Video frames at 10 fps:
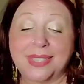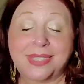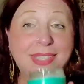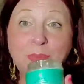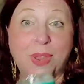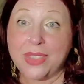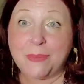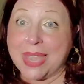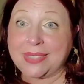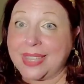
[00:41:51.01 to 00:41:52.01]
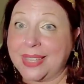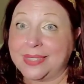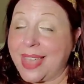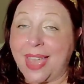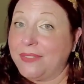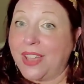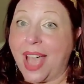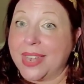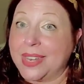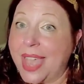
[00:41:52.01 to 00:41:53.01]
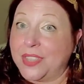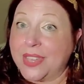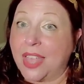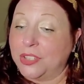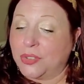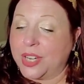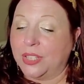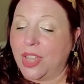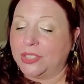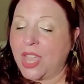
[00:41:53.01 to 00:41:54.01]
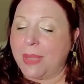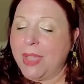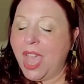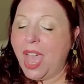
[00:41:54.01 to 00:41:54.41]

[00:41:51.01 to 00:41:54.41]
this is one of the best things I've gotten at the Dollar Tree in a long time.